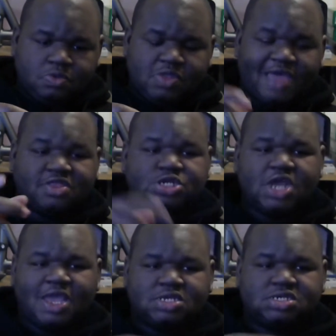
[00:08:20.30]
not the
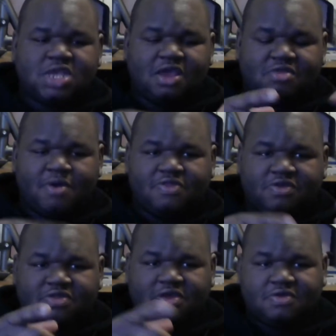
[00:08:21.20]
chain stays, but
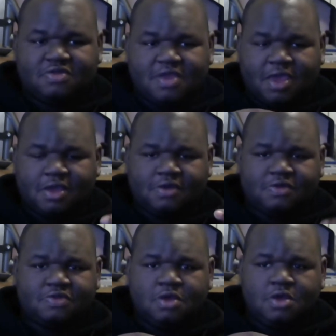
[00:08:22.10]
the seat
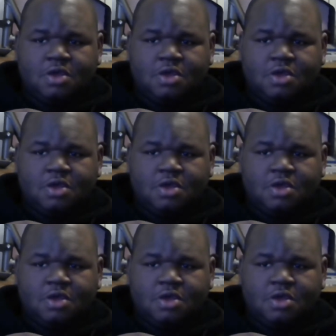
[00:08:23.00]
stays.